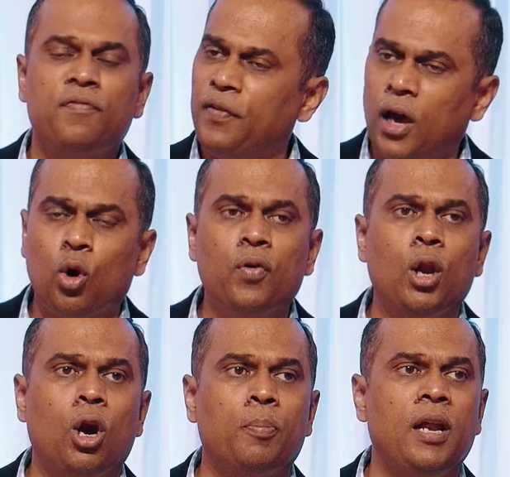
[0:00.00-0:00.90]
Pharaoh will
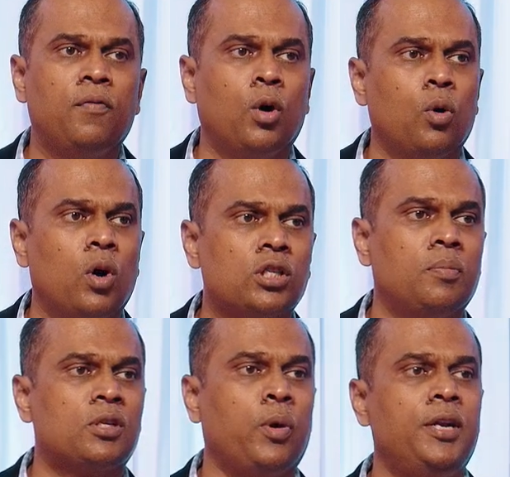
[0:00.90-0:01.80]
not believe. Go to verse
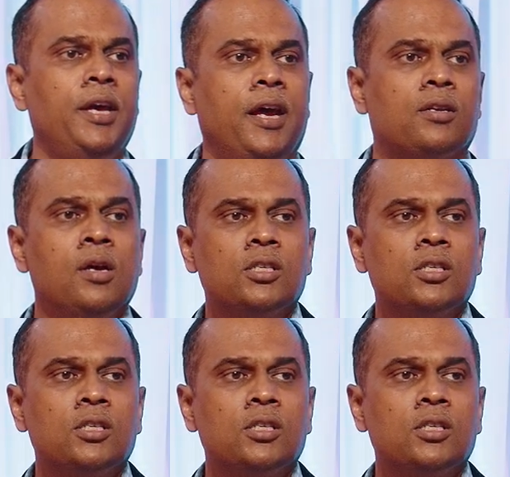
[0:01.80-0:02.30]
number 28.